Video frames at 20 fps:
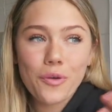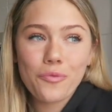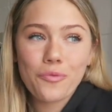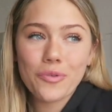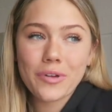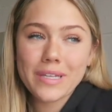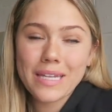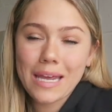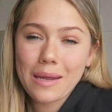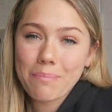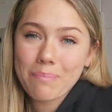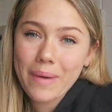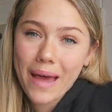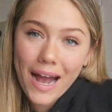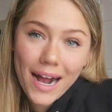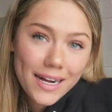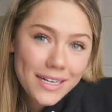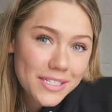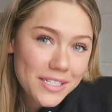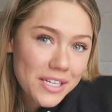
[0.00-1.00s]
relate
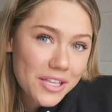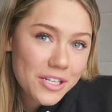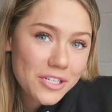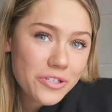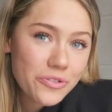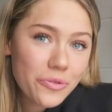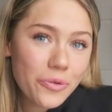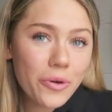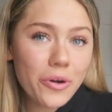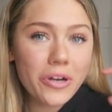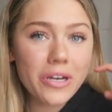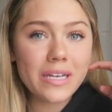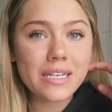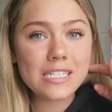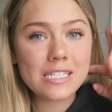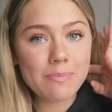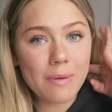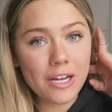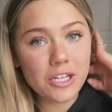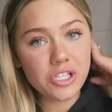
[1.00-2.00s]
back to the sorority,
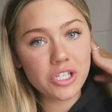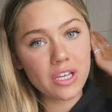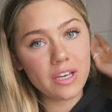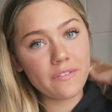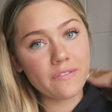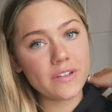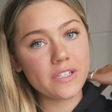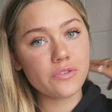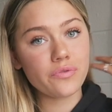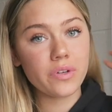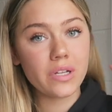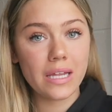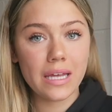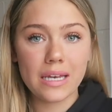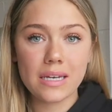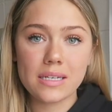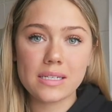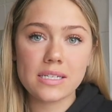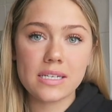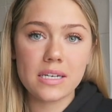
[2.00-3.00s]
especially if it's
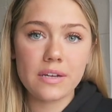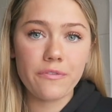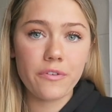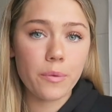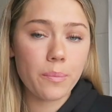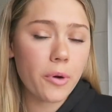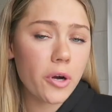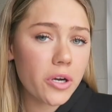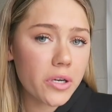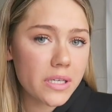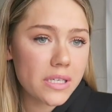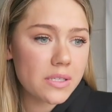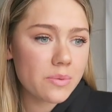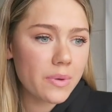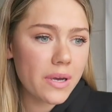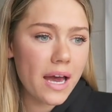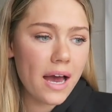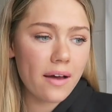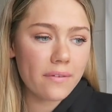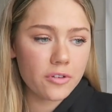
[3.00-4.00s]
related to different
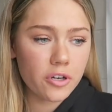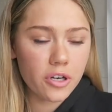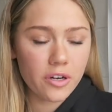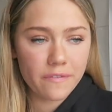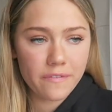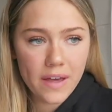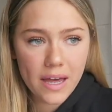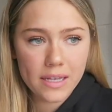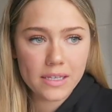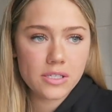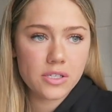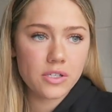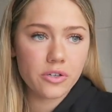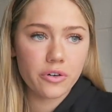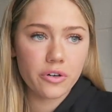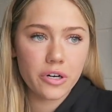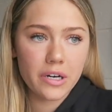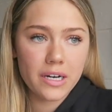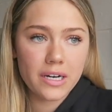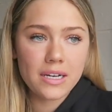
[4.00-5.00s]
parties we have or events
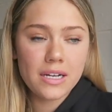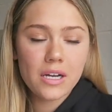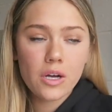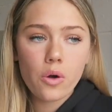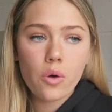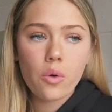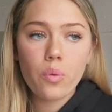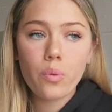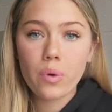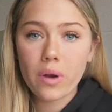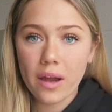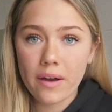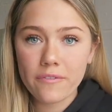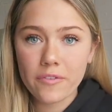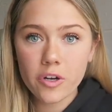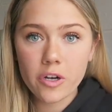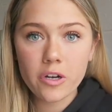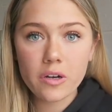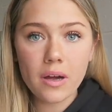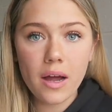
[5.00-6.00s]
or
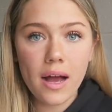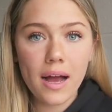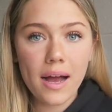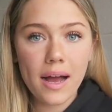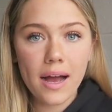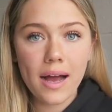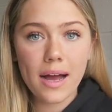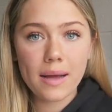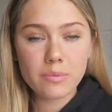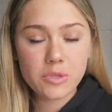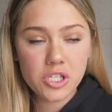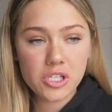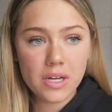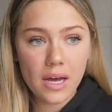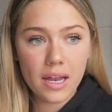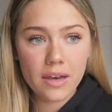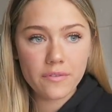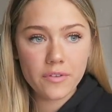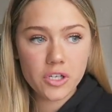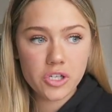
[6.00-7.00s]
whatever. I'm just
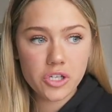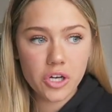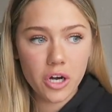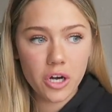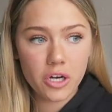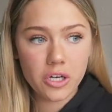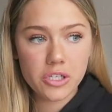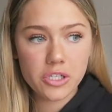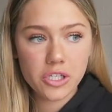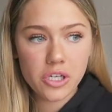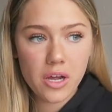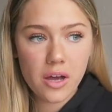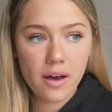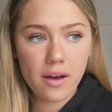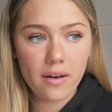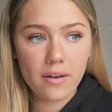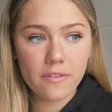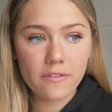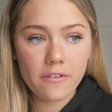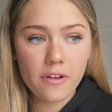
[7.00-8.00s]
kind of in charge
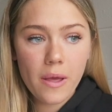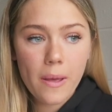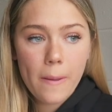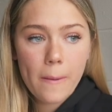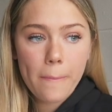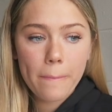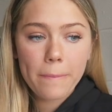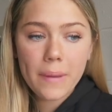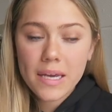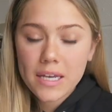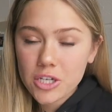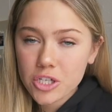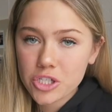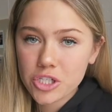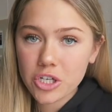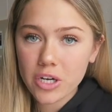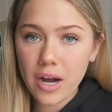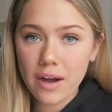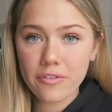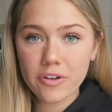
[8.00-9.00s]
of making
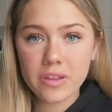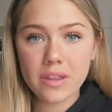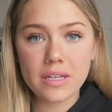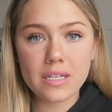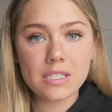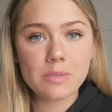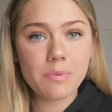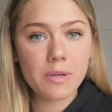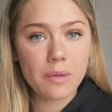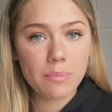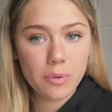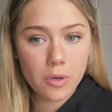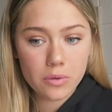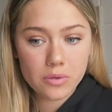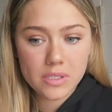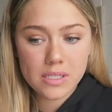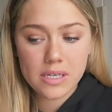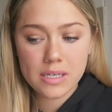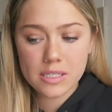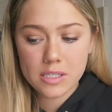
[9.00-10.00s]
sure everything that's being
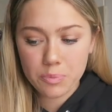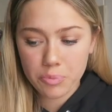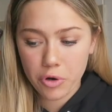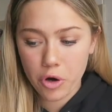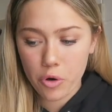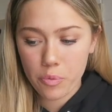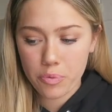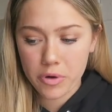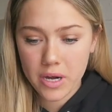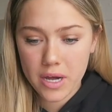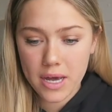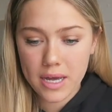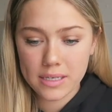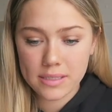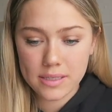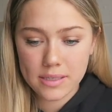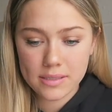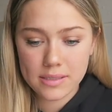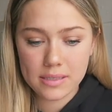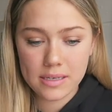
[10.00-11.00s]
posted is appropriate
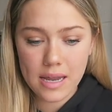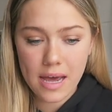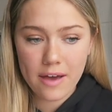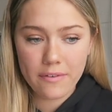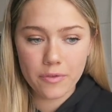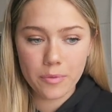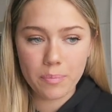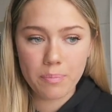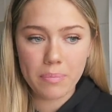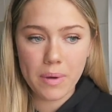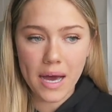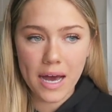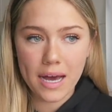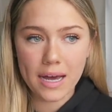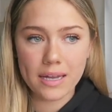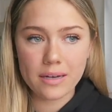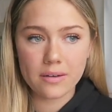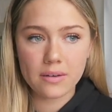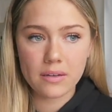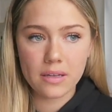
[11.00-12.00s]
and doesn't have a
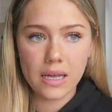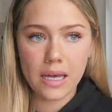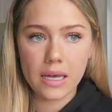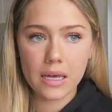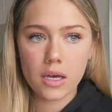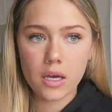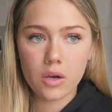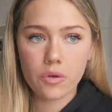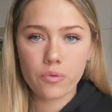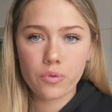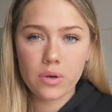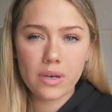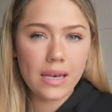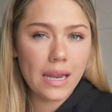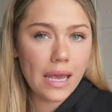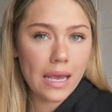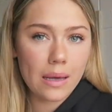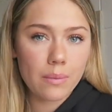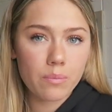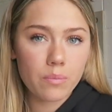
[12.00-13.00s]
bad like
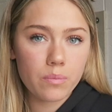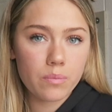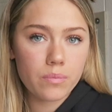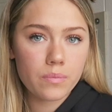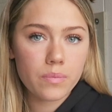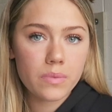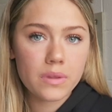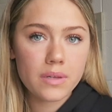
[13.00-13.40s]
name